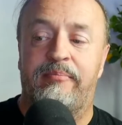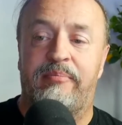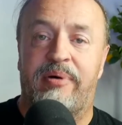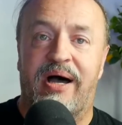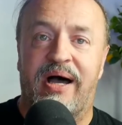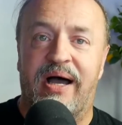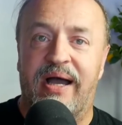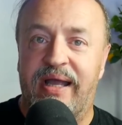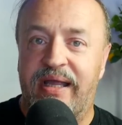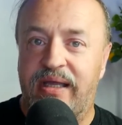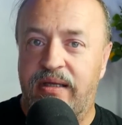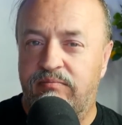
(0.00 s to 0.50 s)

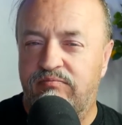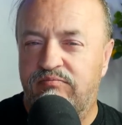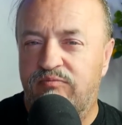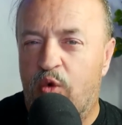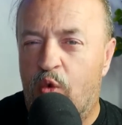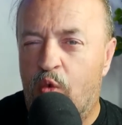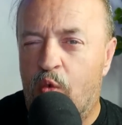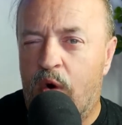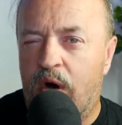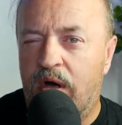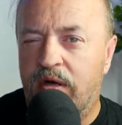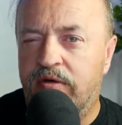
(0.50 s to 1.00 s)
buy
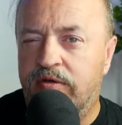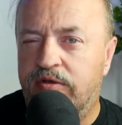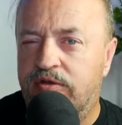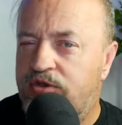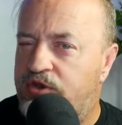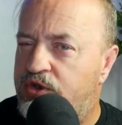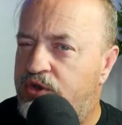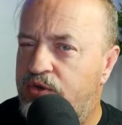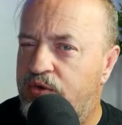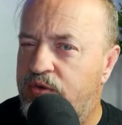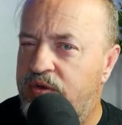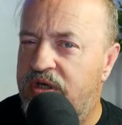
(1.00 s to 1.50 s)
one or
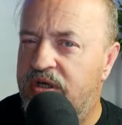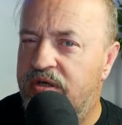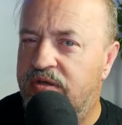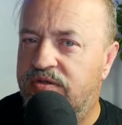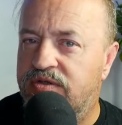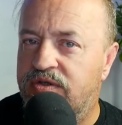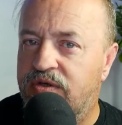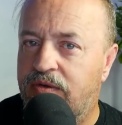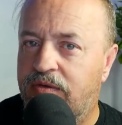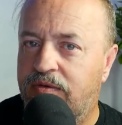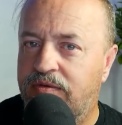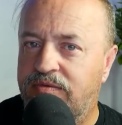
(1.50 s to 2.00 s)
two
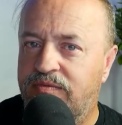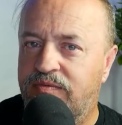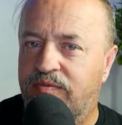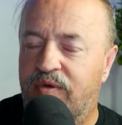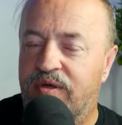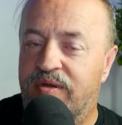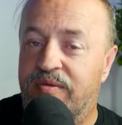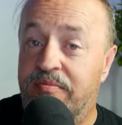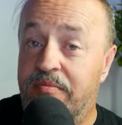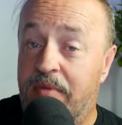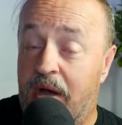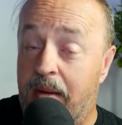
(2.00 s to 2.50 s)
years old
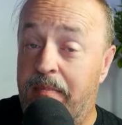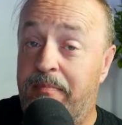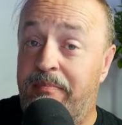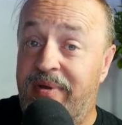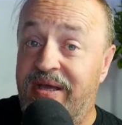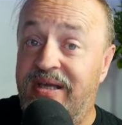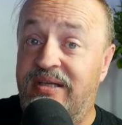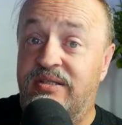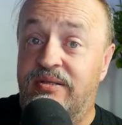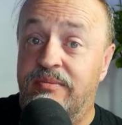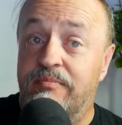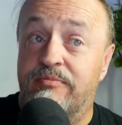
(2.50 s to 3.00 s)
with a
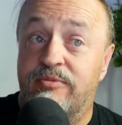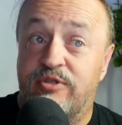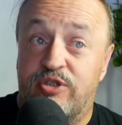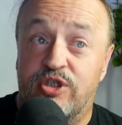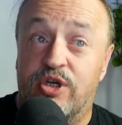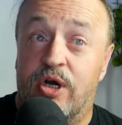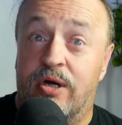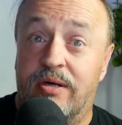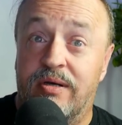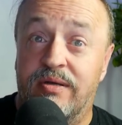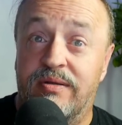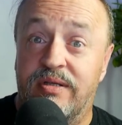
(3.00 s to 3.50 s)
big
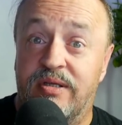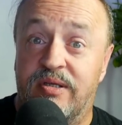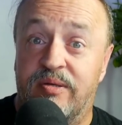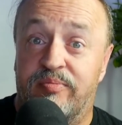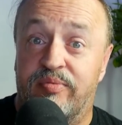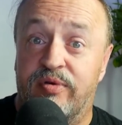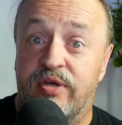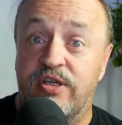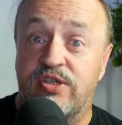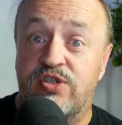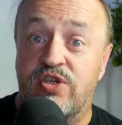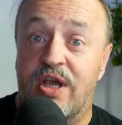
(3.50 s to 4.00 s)
chunk of the
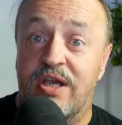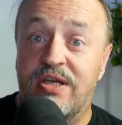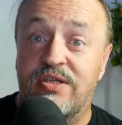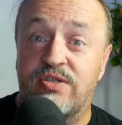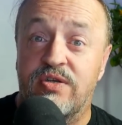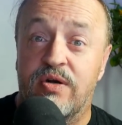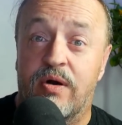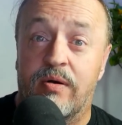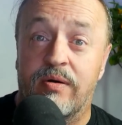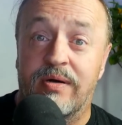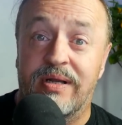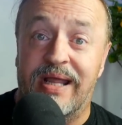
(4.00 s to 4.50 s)

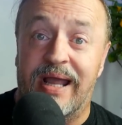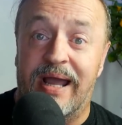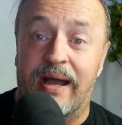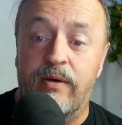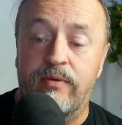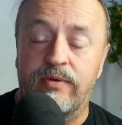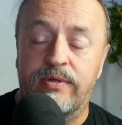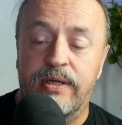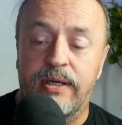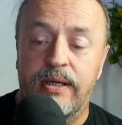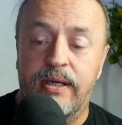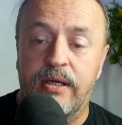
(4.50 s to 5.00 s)
depreciation already
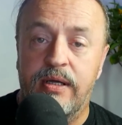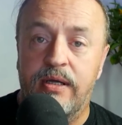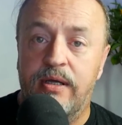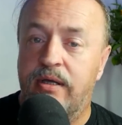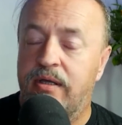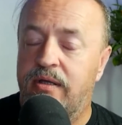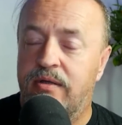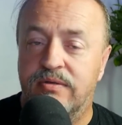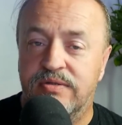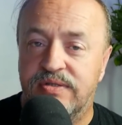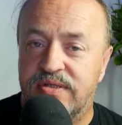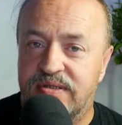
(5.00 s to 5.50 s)
out.
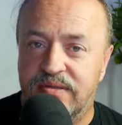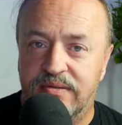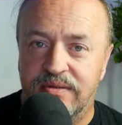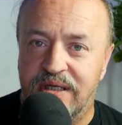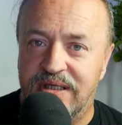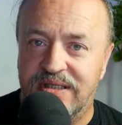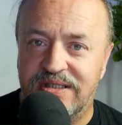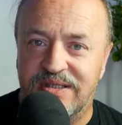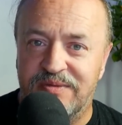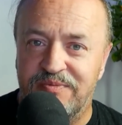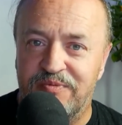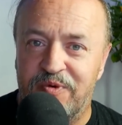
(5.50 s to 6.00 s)
You'll still
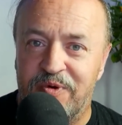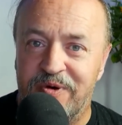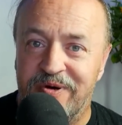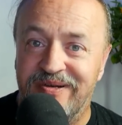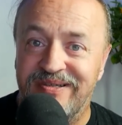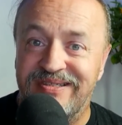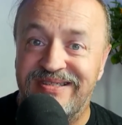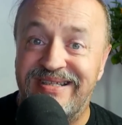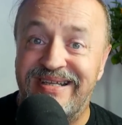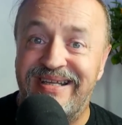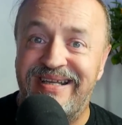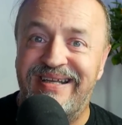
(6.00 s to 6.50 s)
get some
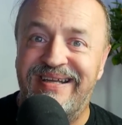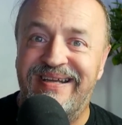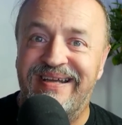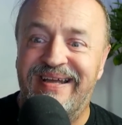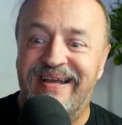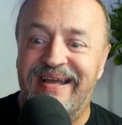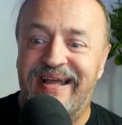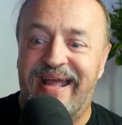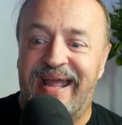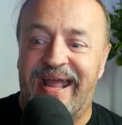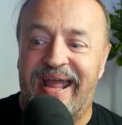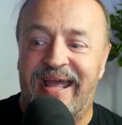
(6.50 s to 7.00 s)
warranty
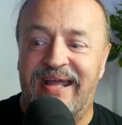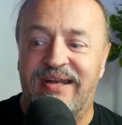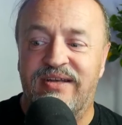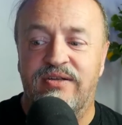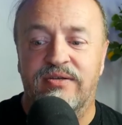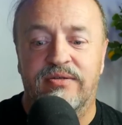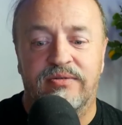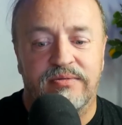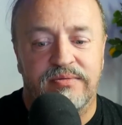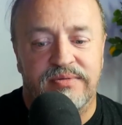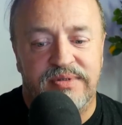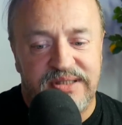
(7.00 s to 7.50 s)
and
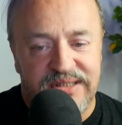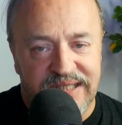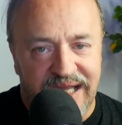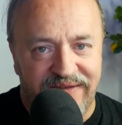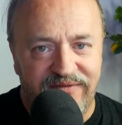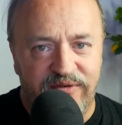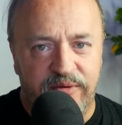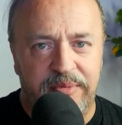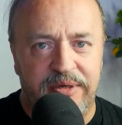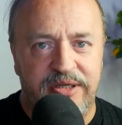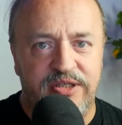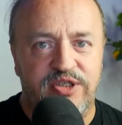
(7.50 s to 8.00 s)
you'll
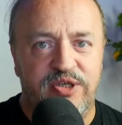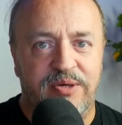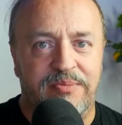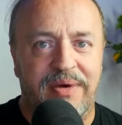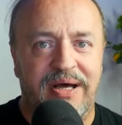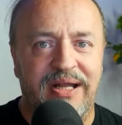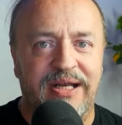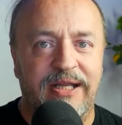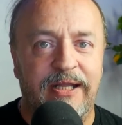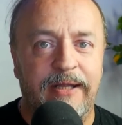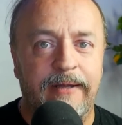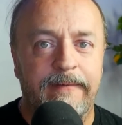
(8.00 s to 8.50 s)
save a bunch of
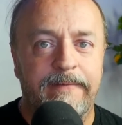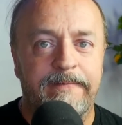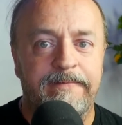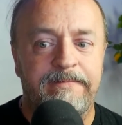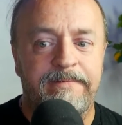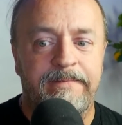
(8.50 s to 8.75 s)
money.